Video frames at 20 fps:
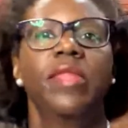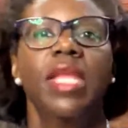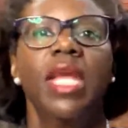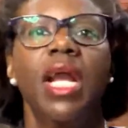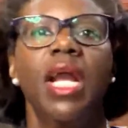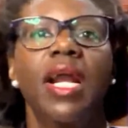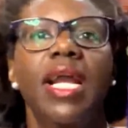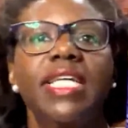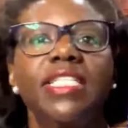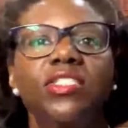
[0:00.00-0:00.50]
All
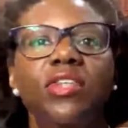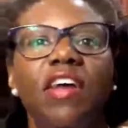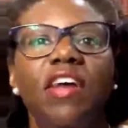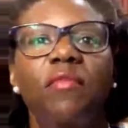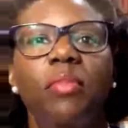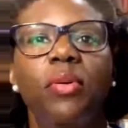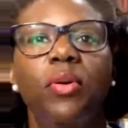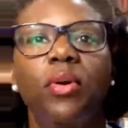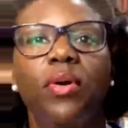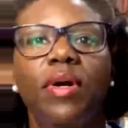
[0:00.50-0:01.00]
right, so I
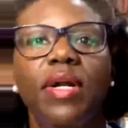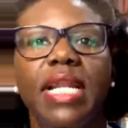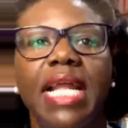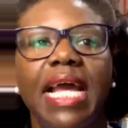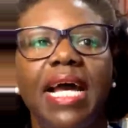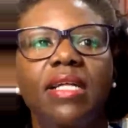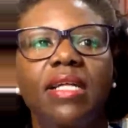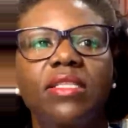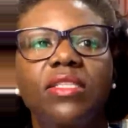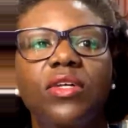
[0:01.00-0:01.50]
poured
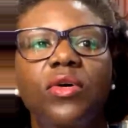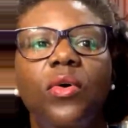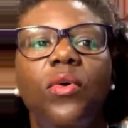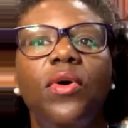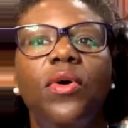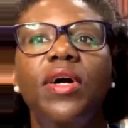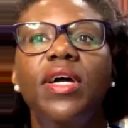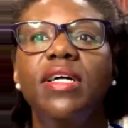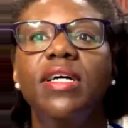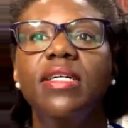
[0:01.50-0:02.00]
out the
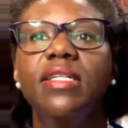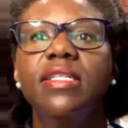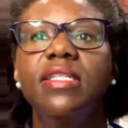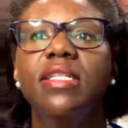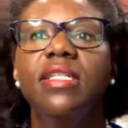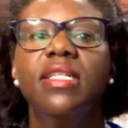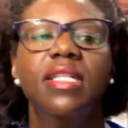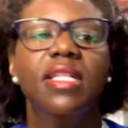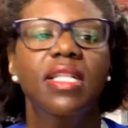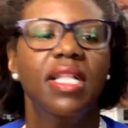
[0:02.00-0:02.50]
oil.
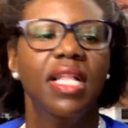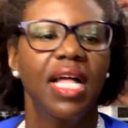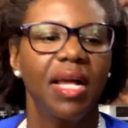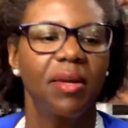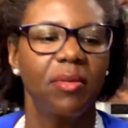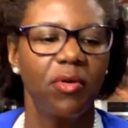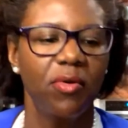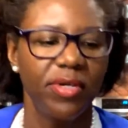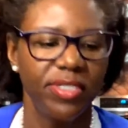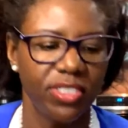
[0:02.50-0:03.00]
I'm
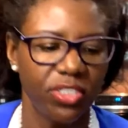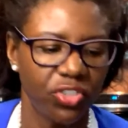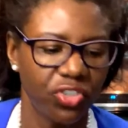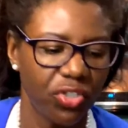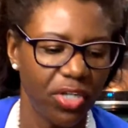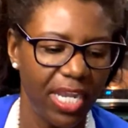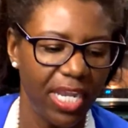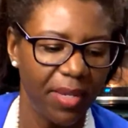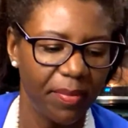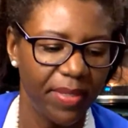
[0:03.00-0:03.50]
going to
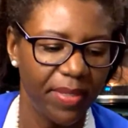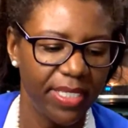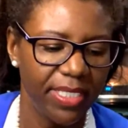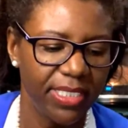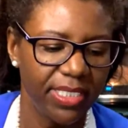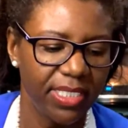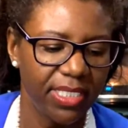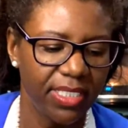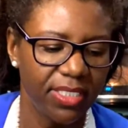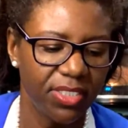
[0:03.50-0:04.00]
try a piece
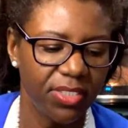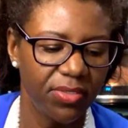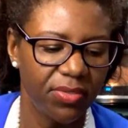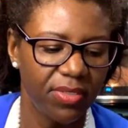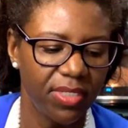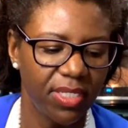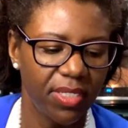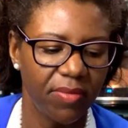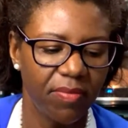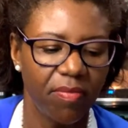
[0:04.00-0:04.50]
of the
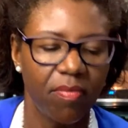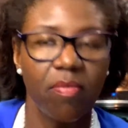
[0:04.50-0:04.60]
tuna.